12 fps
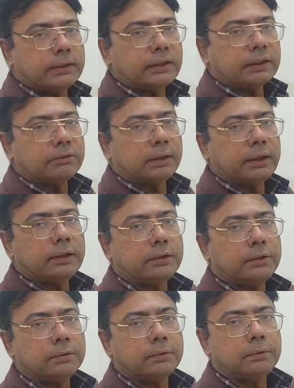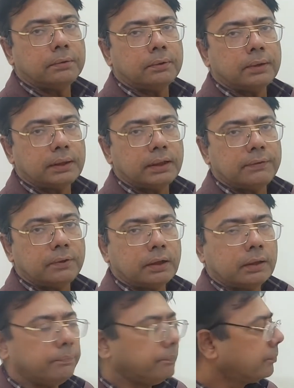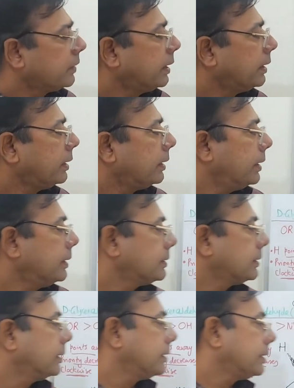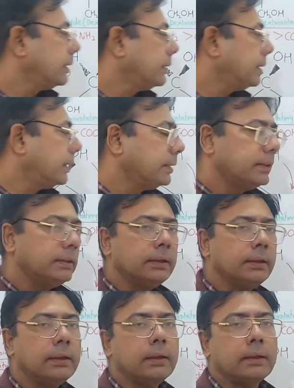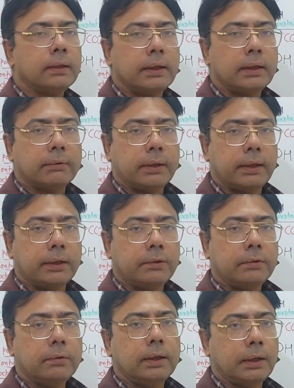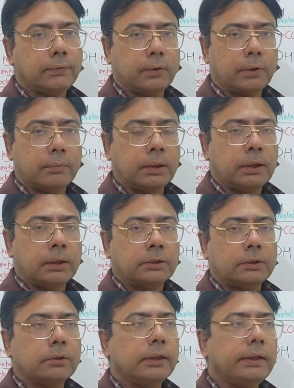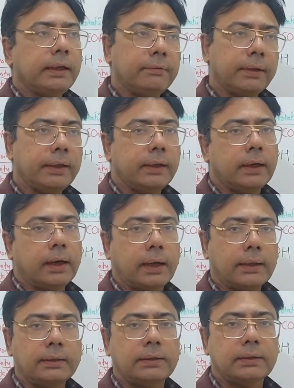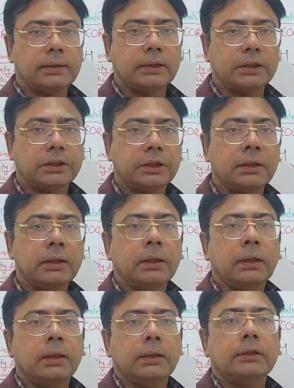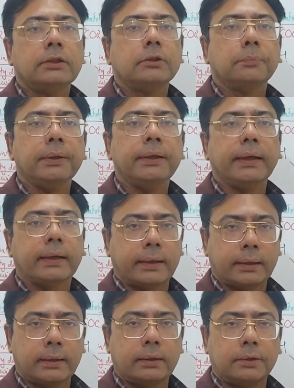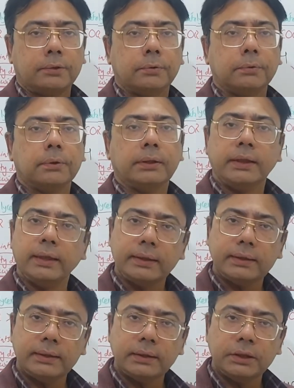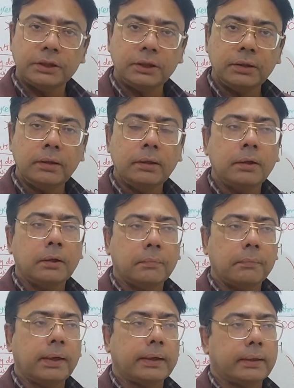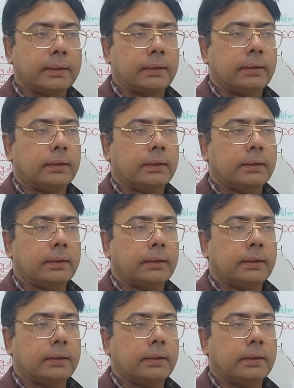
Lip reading: is equivalent to D form and S glyceraldehyde is equivalent to L form. So in a way, RS designation is superior to DL designation, but